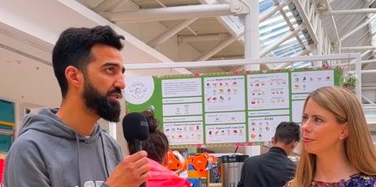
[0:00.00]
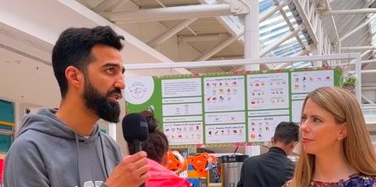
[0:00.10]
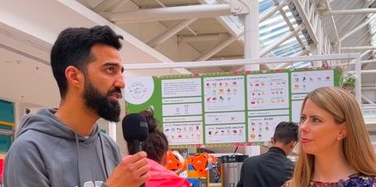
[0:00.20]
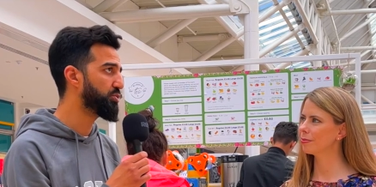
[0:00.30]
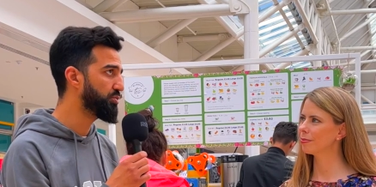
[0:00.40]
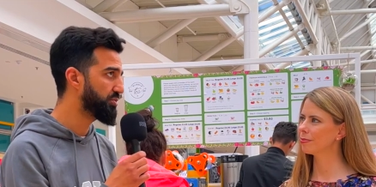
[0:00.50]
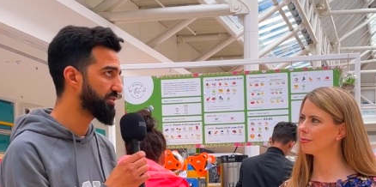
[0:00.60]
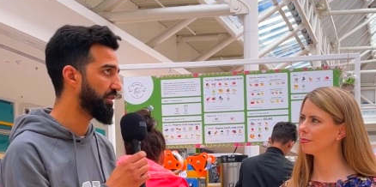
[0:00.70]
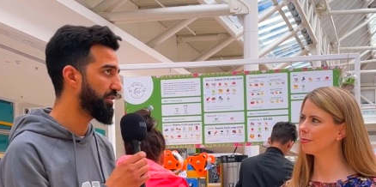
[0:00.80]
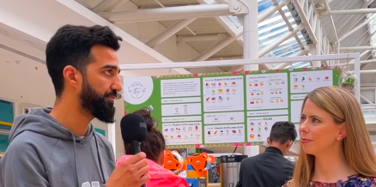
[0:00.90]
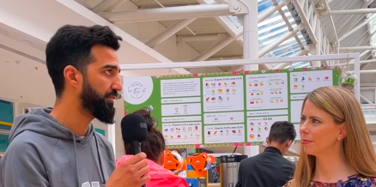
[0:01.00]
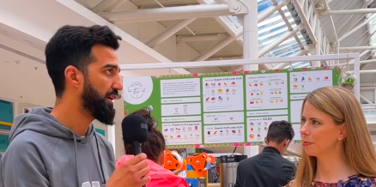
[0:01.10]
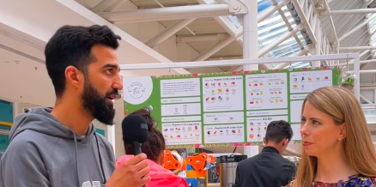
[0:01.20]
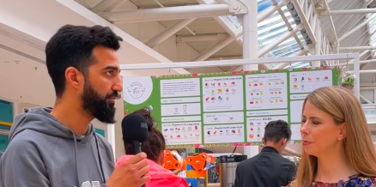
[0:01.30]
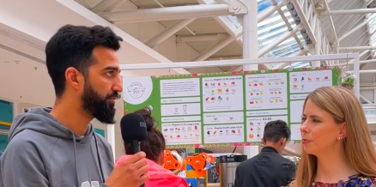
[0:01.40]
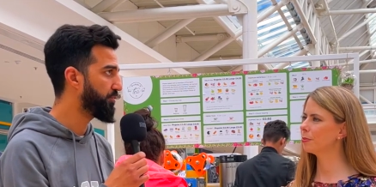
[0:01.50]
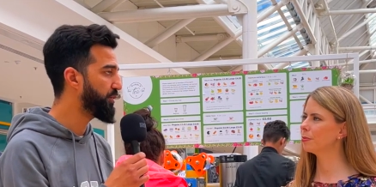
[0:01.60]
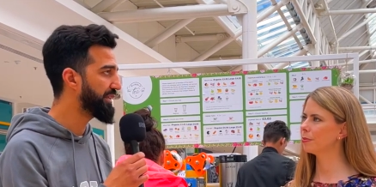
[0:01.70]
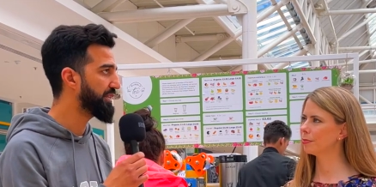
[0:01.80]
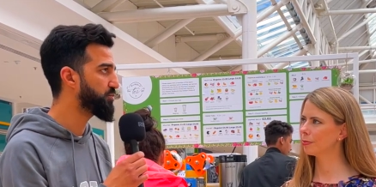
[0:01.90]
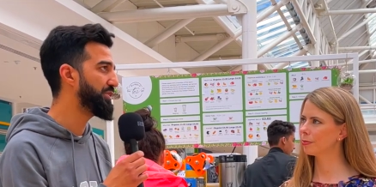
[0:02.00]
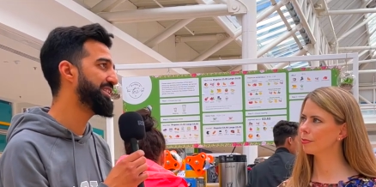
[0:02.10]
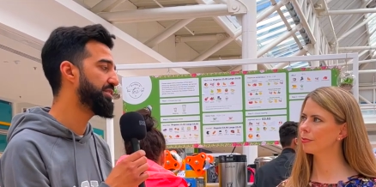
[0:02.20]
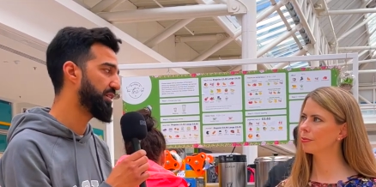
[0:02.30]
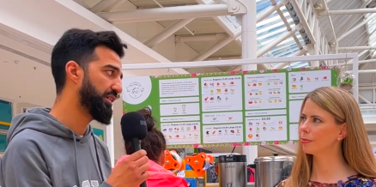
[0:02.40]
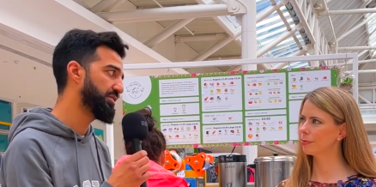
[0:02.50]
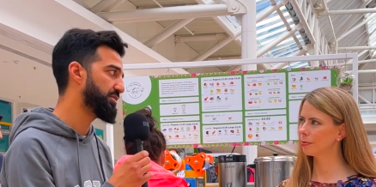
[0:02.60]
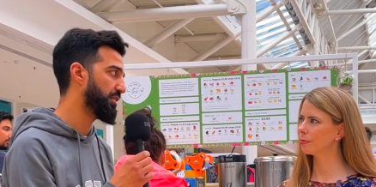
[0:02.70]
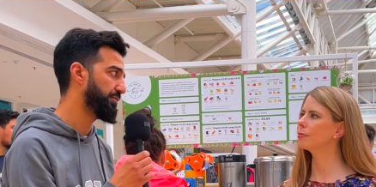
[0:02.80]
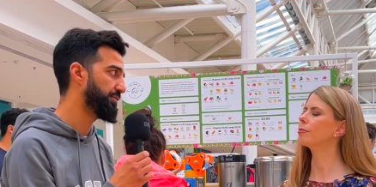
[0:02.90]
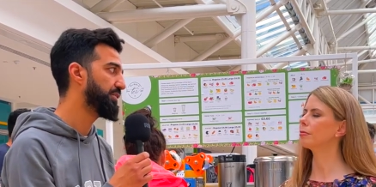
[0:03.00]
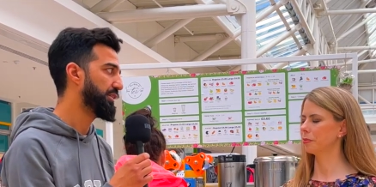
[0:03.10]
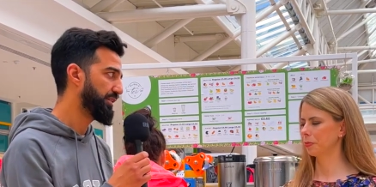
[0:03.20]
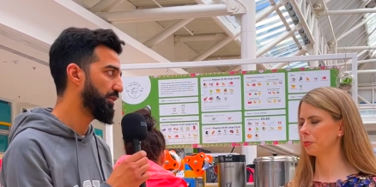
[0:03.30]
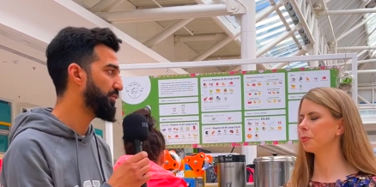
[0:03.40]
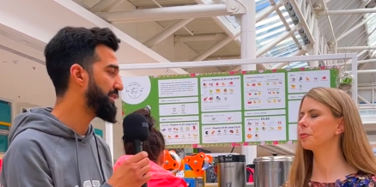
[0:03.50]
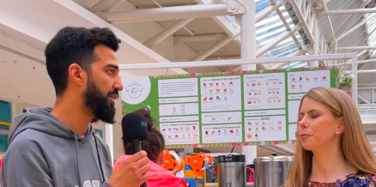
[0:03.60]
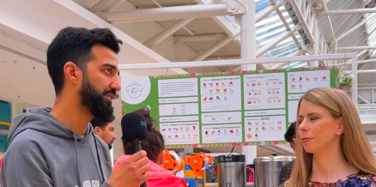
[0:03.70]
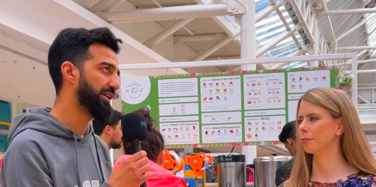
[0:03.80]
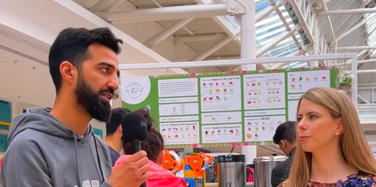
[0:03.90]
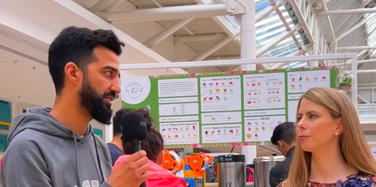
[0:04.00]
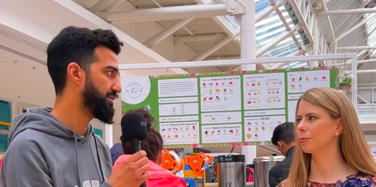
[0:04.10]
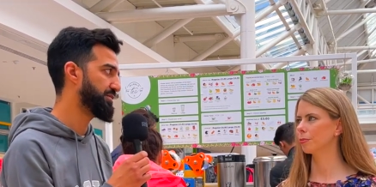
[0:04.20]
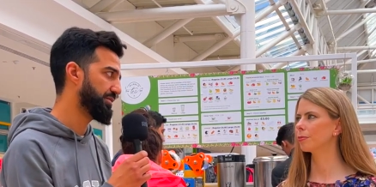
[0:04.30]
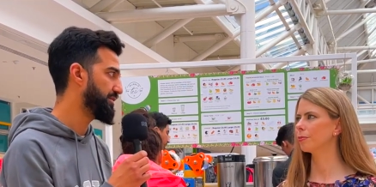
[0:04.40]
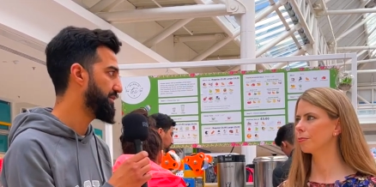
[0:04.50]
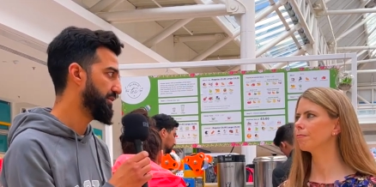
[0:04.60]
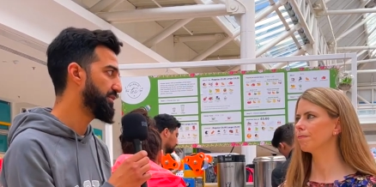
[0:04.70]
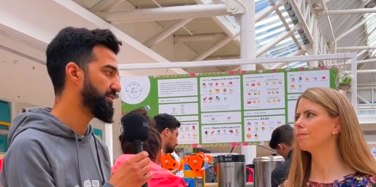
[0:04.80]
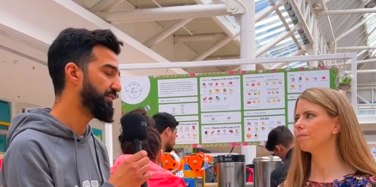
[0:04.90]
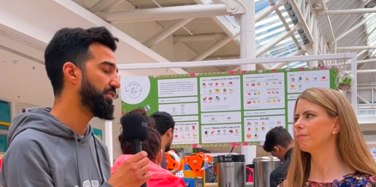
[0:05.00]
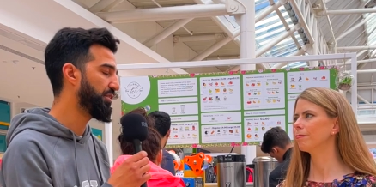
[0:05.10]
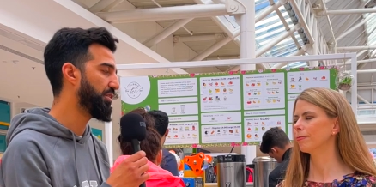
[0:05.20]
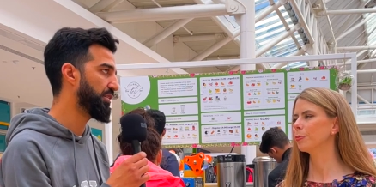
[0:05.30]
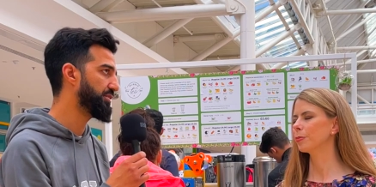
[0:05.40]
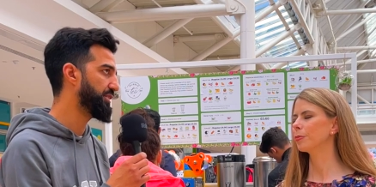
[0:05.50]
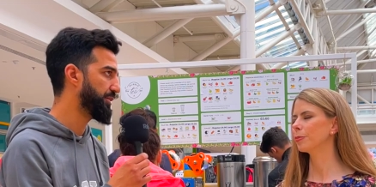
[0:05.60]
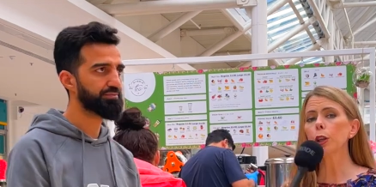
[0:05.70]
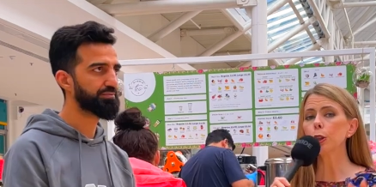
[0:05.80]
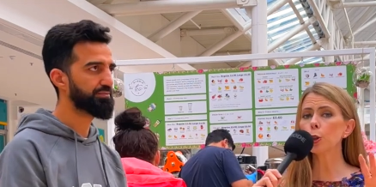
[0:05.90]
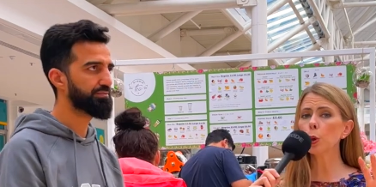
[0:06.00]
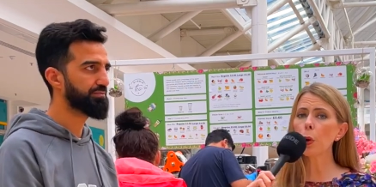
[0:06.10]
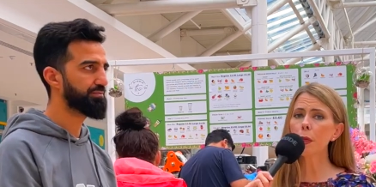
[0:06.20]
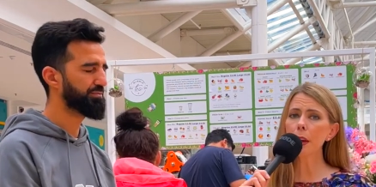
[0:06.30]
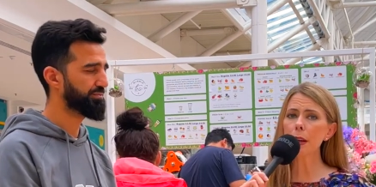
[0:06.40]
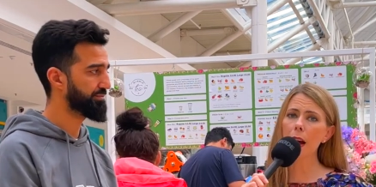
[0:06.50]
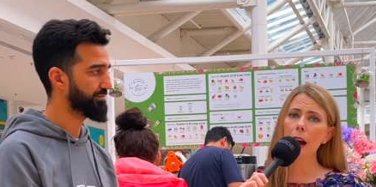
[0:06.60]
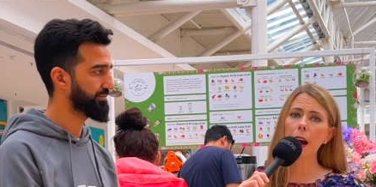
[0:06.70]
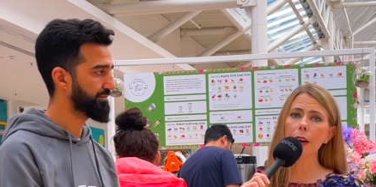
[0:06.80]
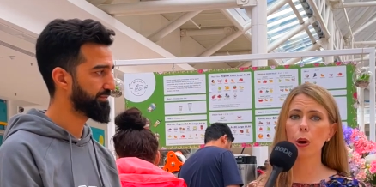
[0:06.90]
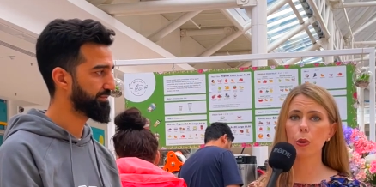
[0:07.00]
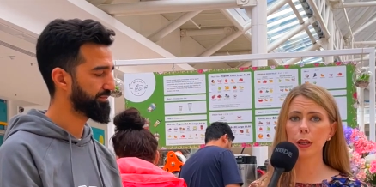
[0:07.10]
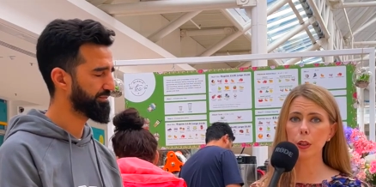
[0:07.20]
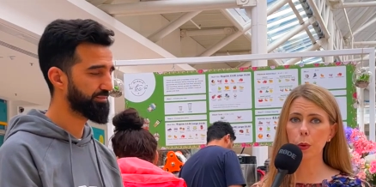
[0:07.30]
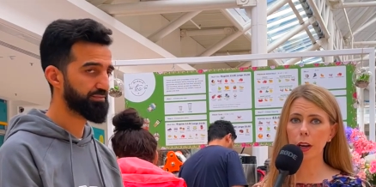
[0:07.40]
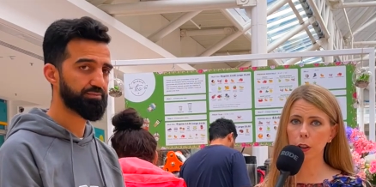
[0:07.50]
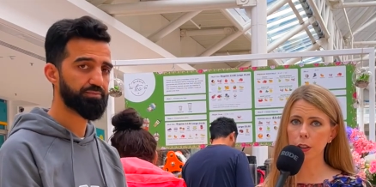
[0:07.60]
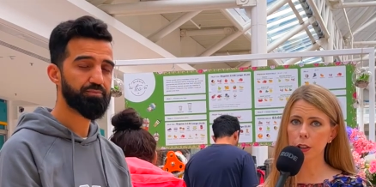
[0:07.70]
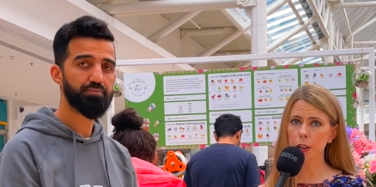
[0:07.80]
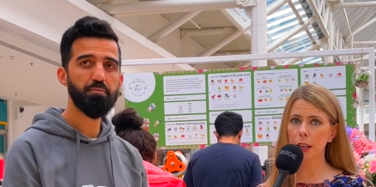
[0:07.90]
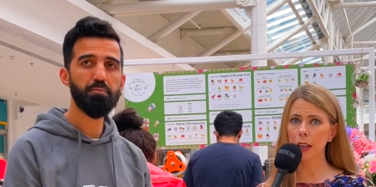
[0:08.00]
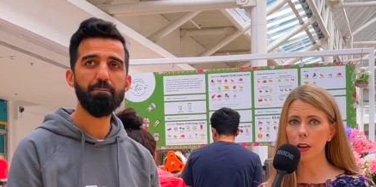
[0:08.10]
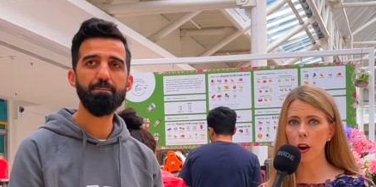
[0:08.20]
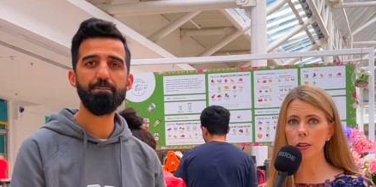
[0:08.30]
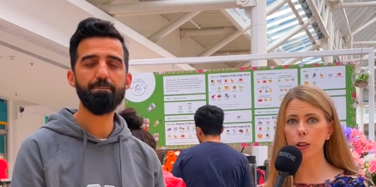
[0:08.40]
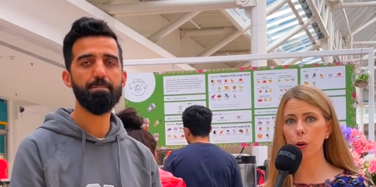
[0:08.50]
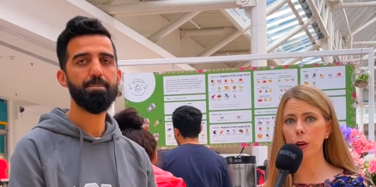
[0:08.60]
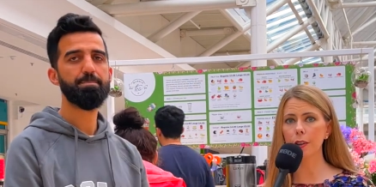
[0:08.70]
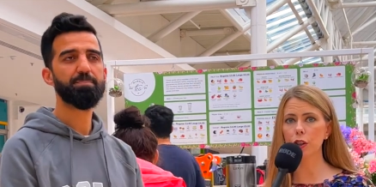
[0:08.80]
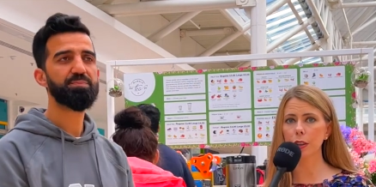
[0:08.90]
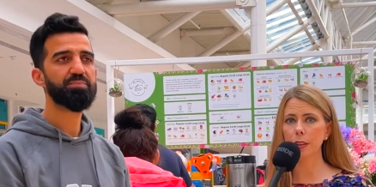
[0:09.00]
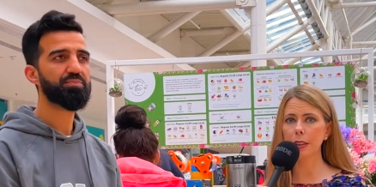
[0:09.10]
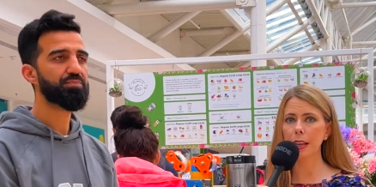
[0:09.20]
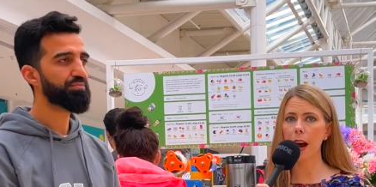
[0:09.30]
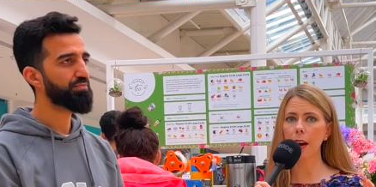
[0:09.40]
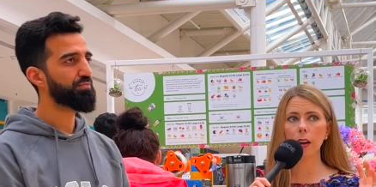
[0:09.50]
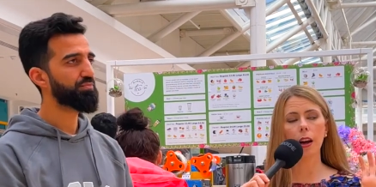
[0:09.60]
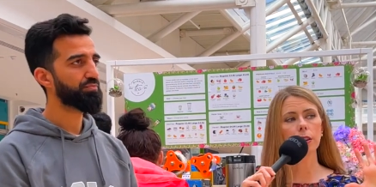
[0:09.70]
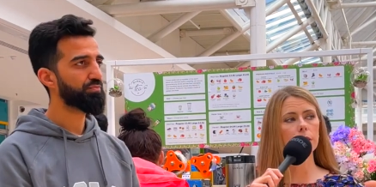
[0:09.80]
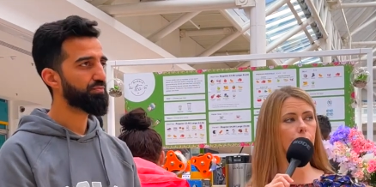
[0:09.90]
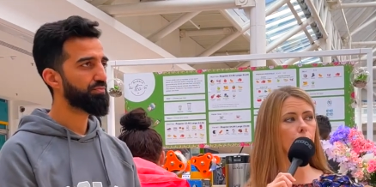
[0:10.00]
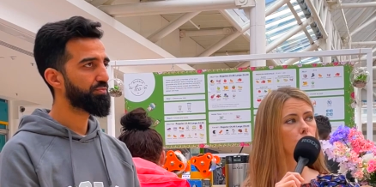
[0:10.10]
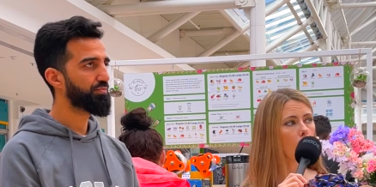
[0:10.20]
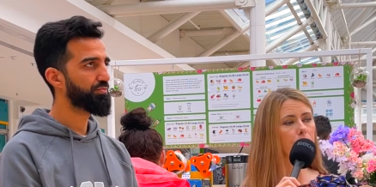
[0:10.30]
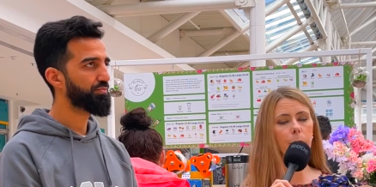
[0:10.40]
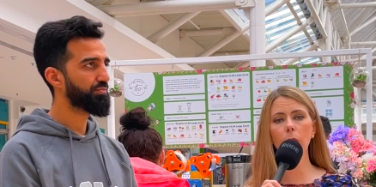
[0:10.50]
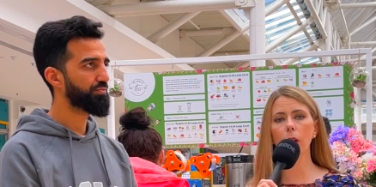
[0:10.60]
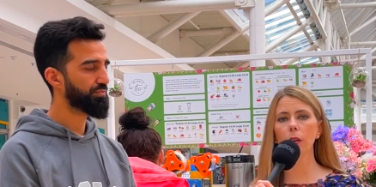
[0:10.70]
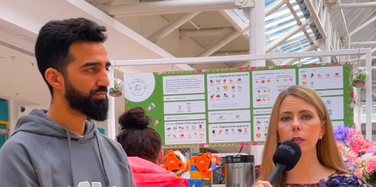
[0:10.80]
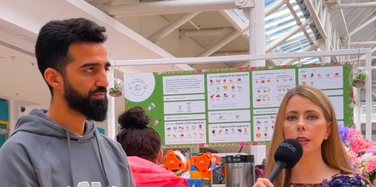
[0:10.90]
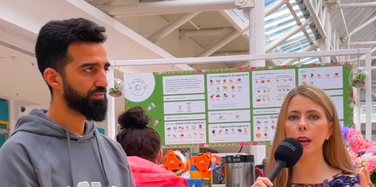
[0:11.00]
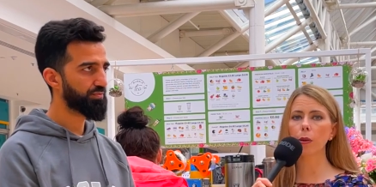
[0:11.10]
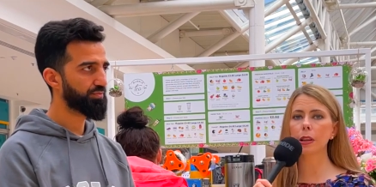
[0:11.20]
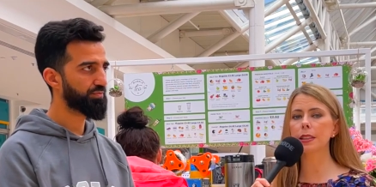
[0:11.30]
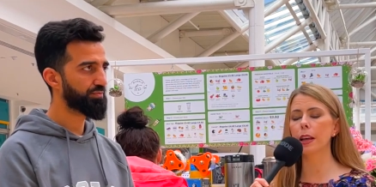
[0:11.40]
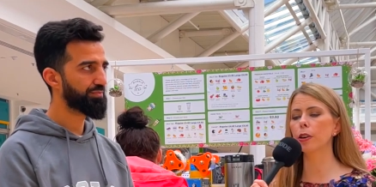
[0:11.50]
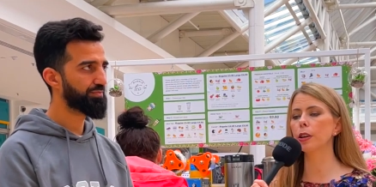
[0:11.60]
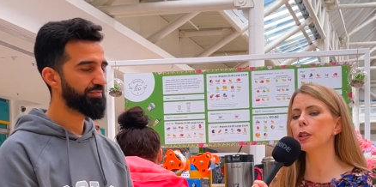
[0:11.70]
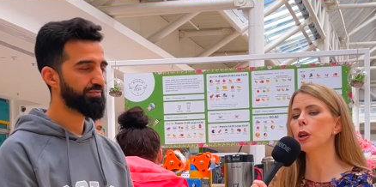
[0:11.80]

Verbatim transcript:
Speaker 1: need two staff. And for weekends, we need three staff. Yeah, without that, it's... It's very hard, yeah.
Speaker 2: So one thing that I noticed when I looked into kiosk locations at uh, different shopping malls and outlet centers